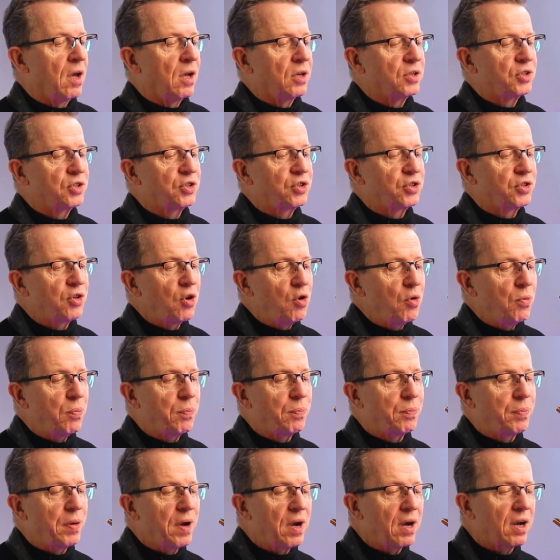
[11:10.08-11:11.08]

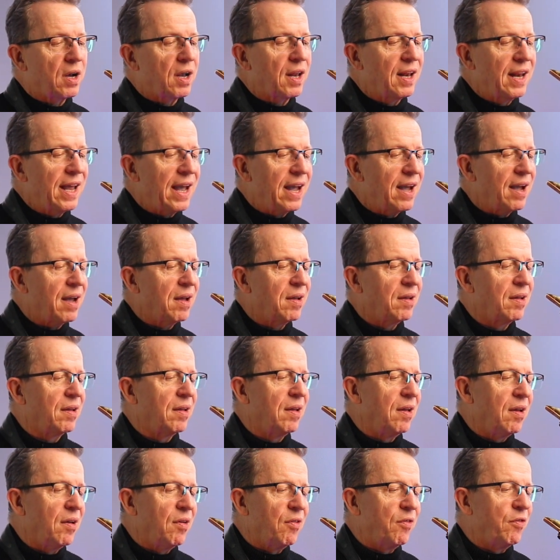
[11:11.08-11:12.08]
Super clear,
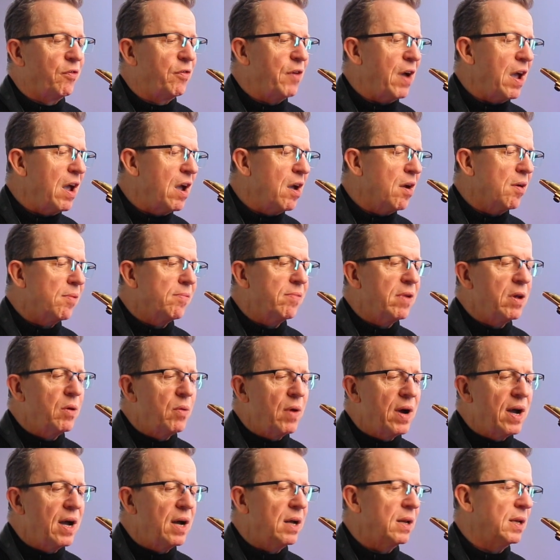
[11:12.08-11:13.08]
very
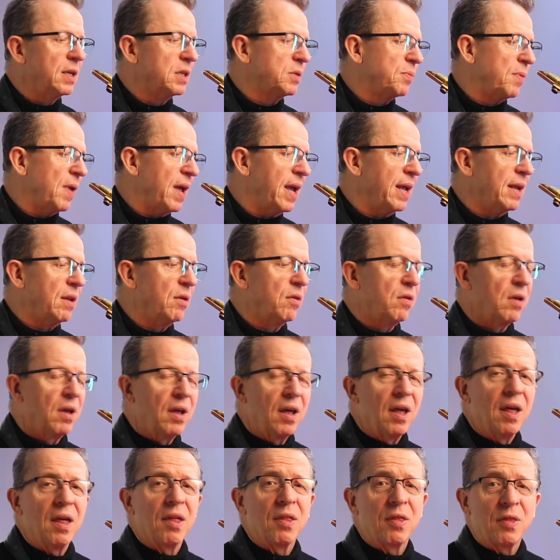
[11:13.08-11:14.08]
well explained.
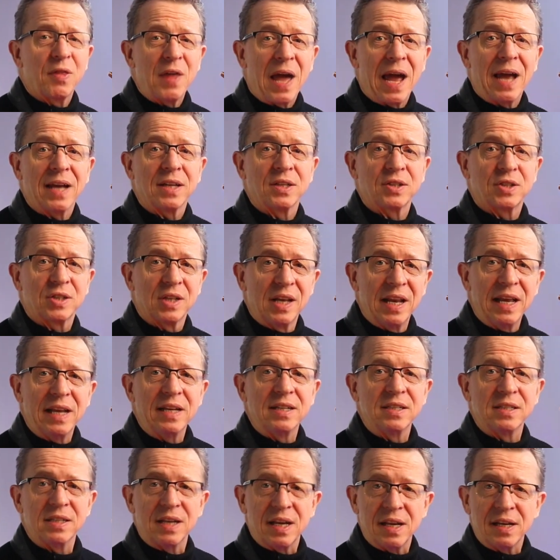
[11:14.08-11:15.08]
Thanks,
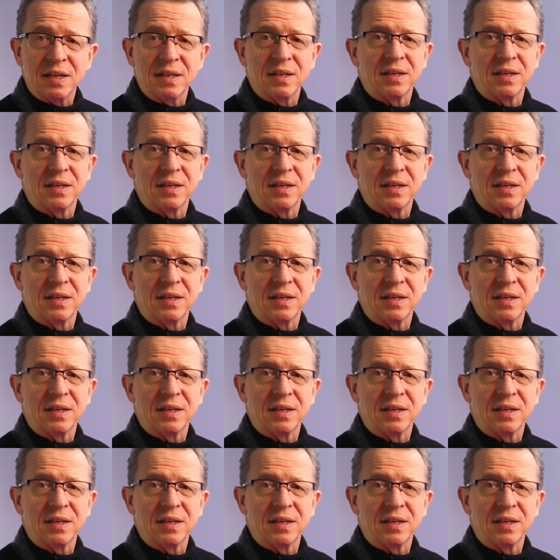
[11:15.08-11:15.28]
Lyndon.